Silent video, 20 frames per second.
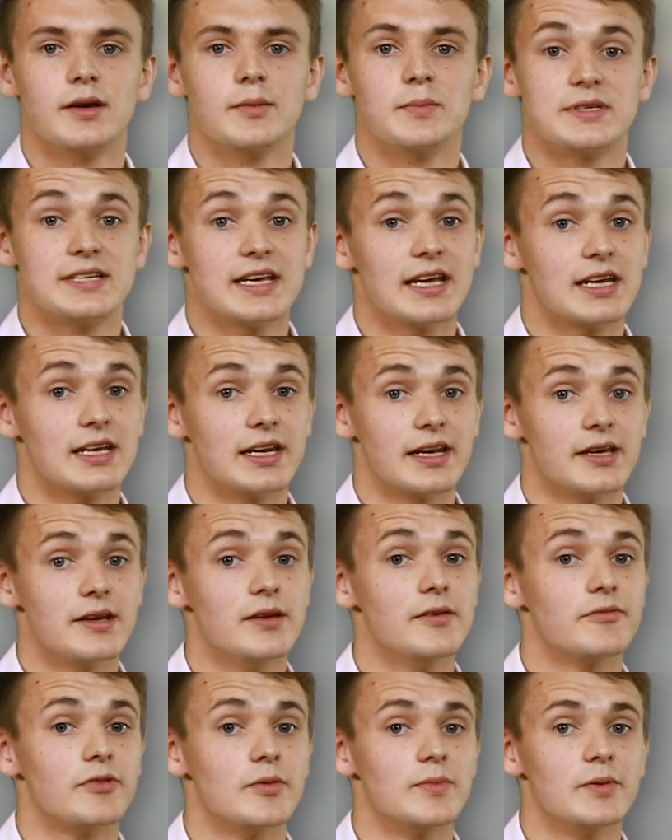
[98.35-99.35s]

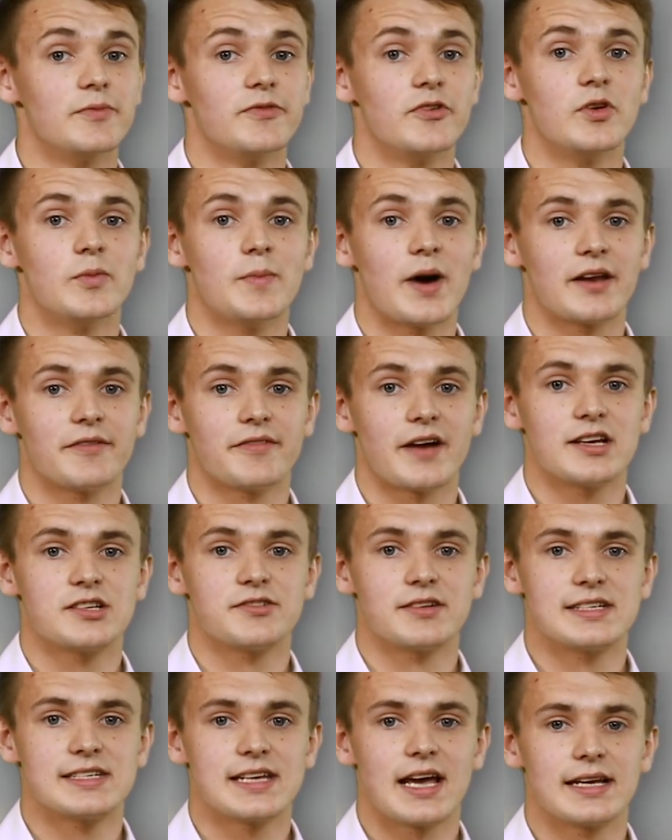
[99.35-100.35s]
particularly from the food
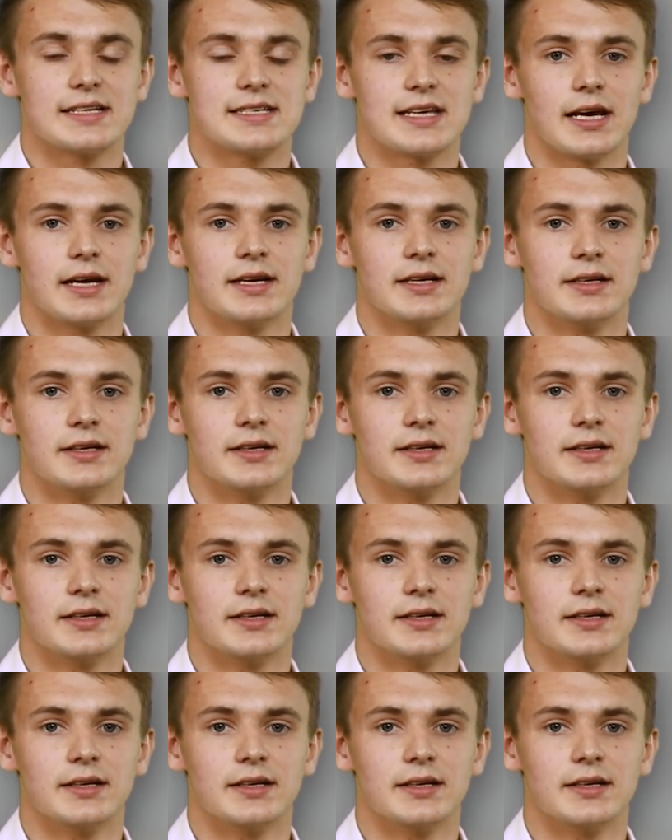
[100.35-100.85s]
manufacturing sector.